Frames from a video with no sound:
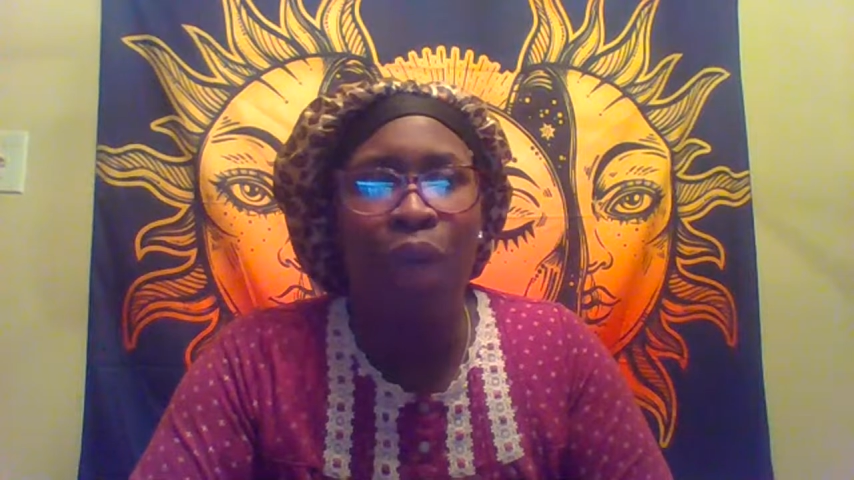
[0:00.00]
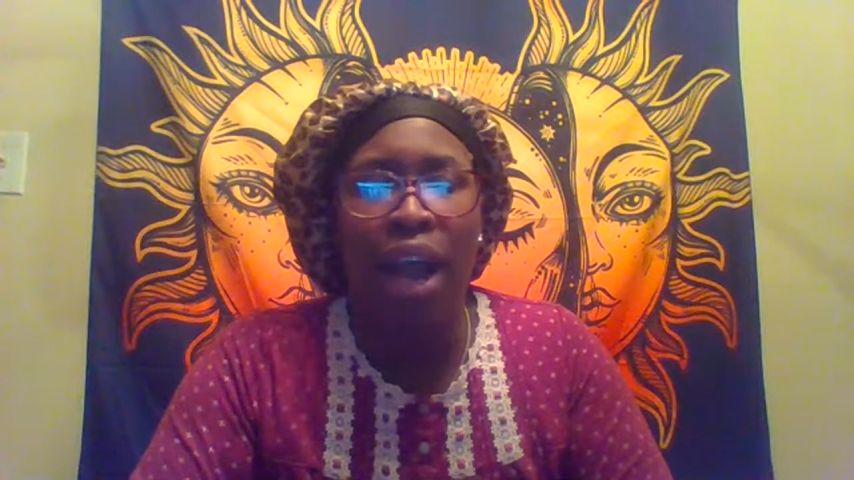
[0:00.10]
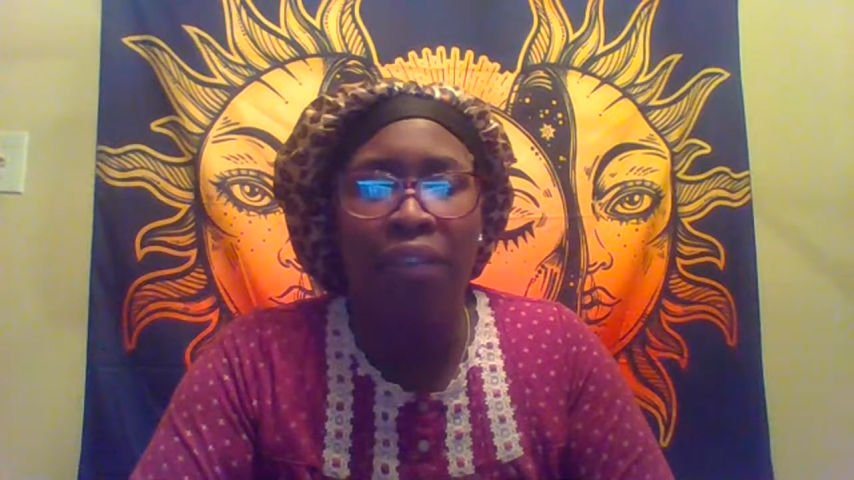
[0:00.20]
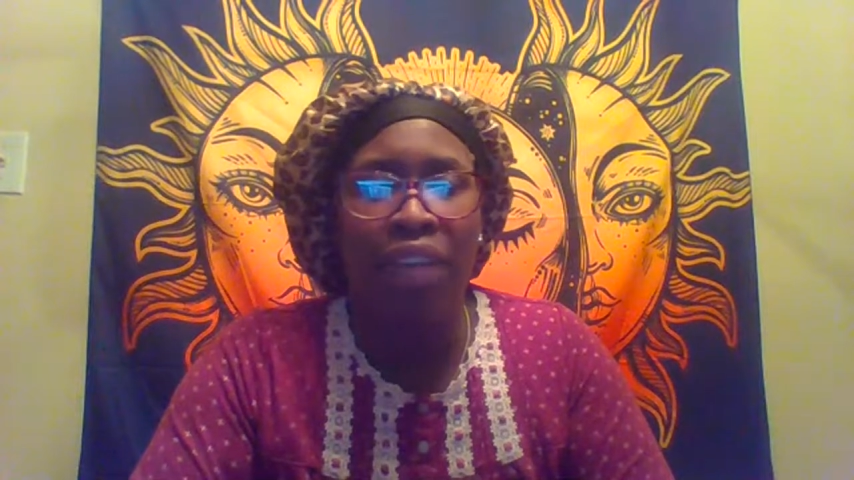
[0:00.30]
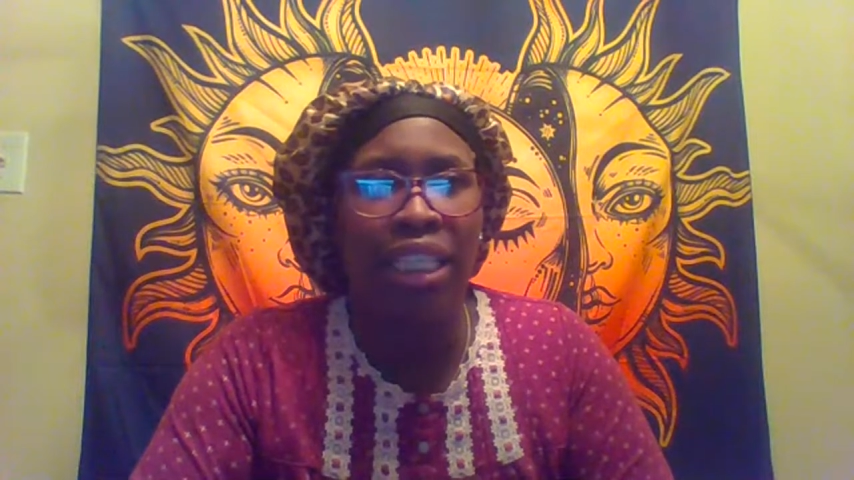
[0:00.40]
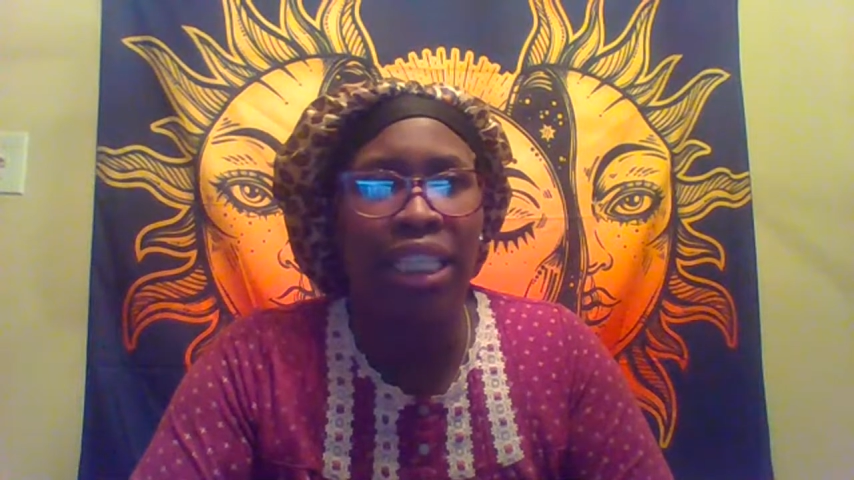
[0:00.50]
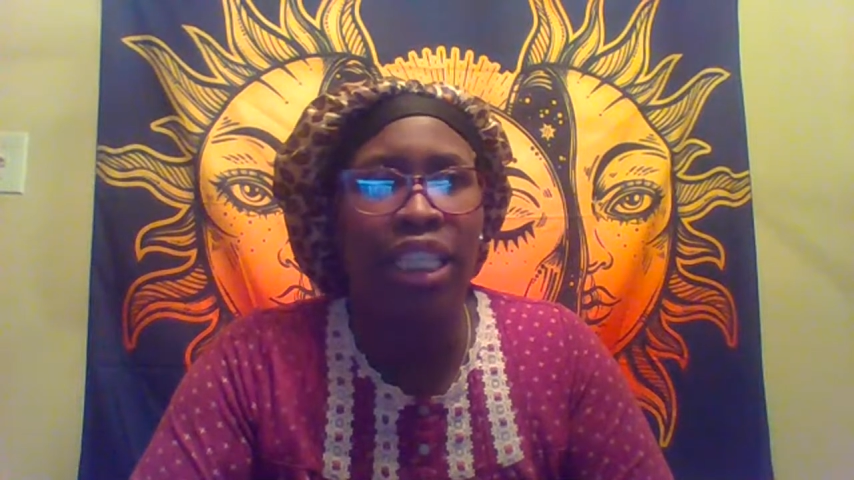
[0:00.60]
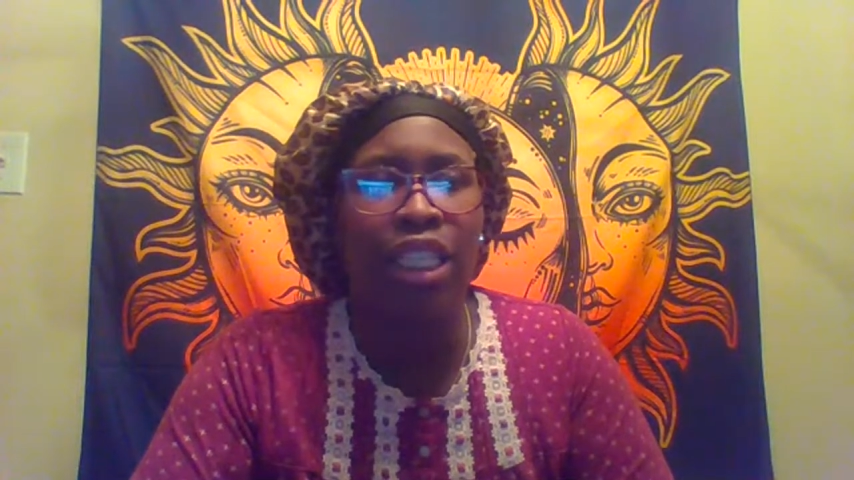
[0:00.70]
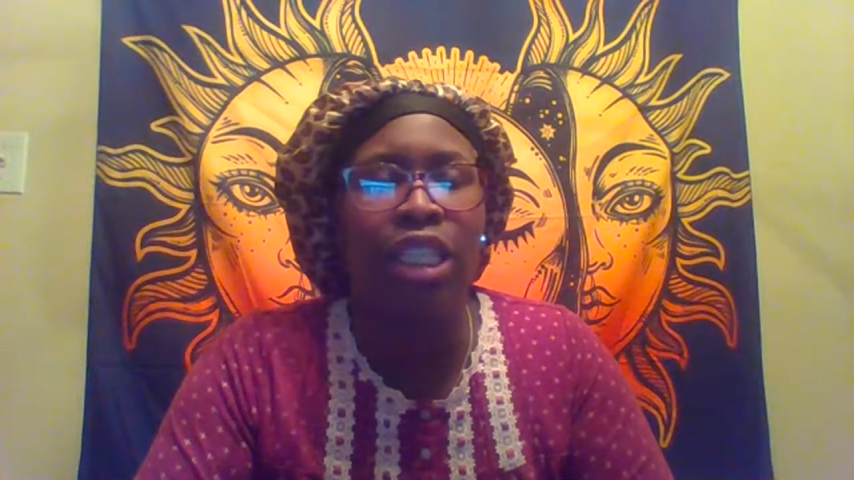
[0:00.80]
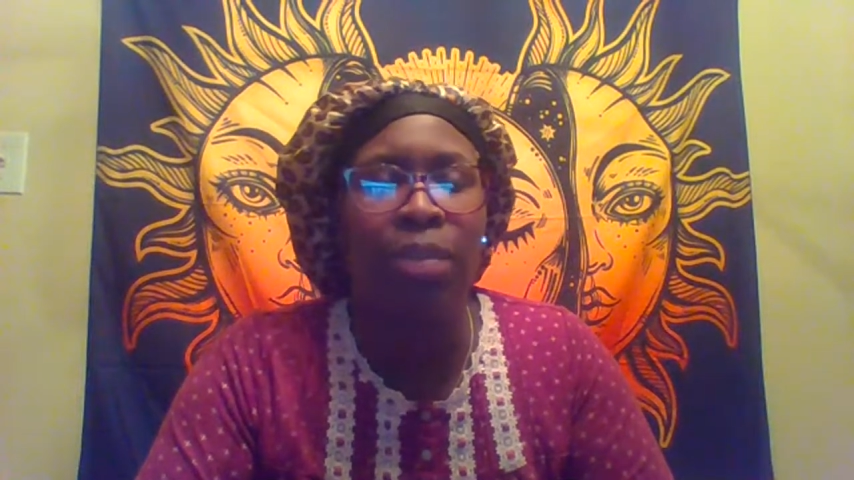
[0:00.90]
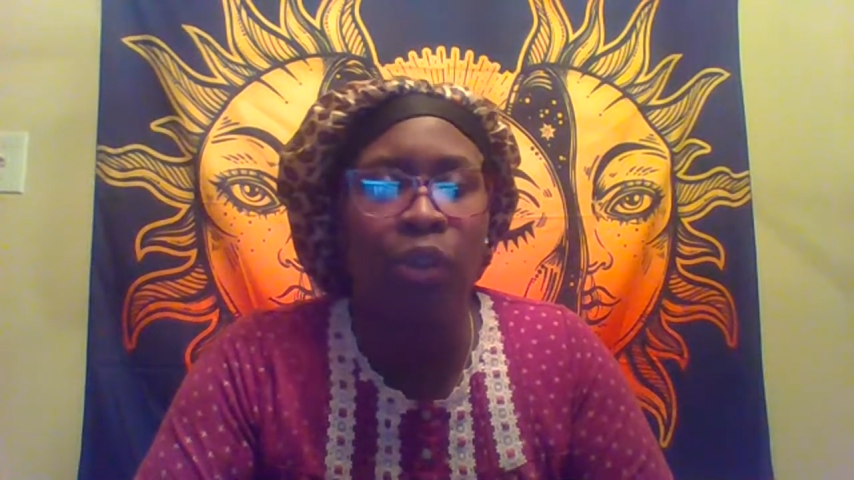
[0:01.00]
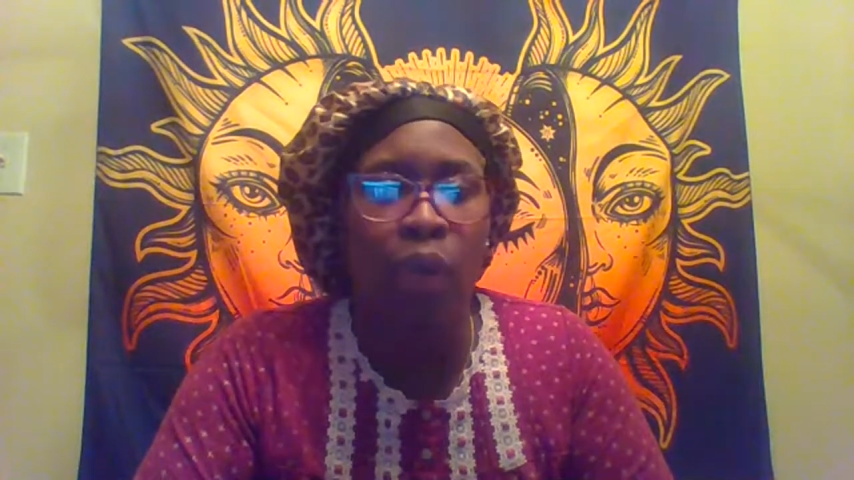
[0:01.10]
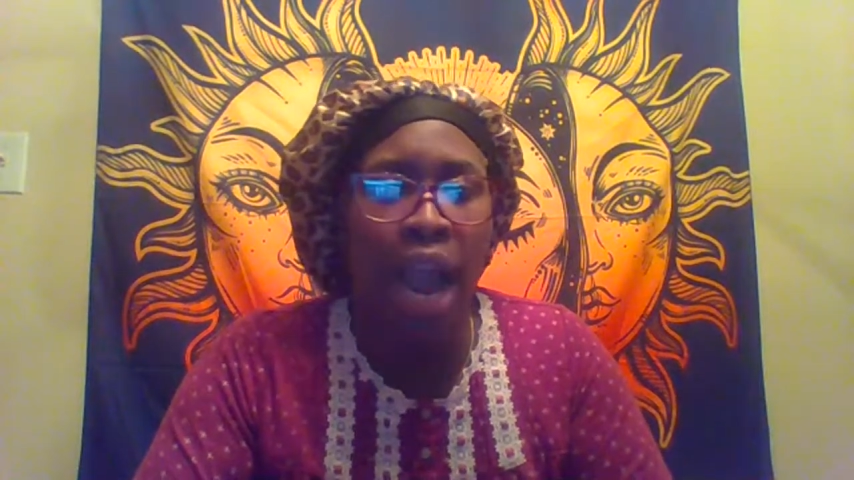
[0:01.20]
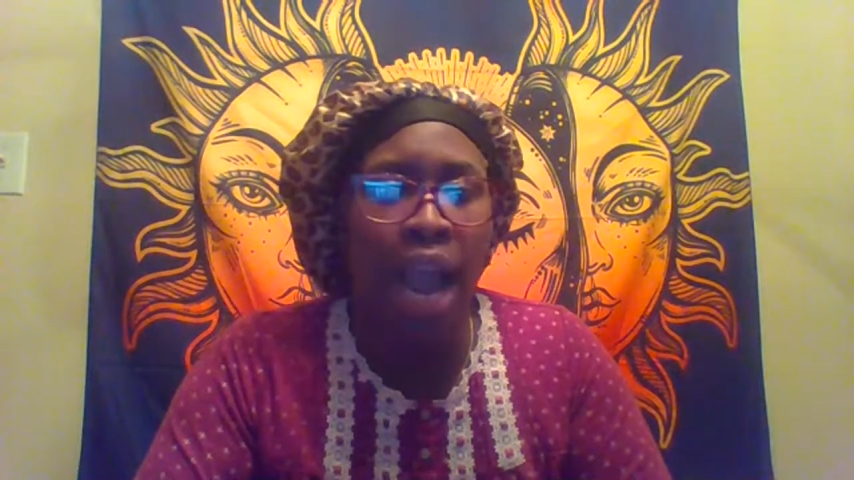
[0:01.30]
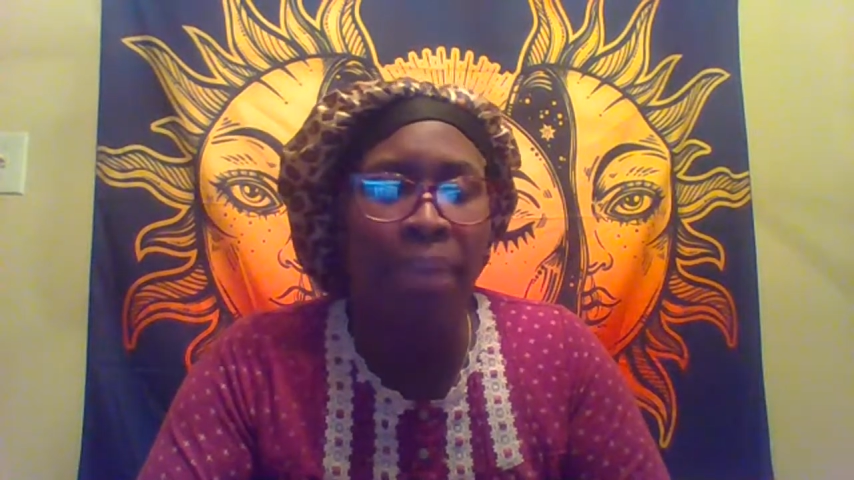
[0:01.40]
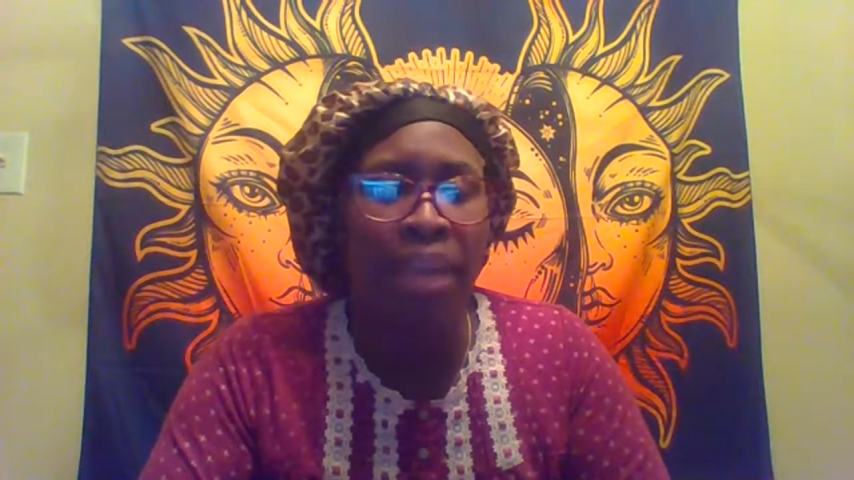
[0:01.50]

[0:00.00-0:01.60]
obviously, to subscribe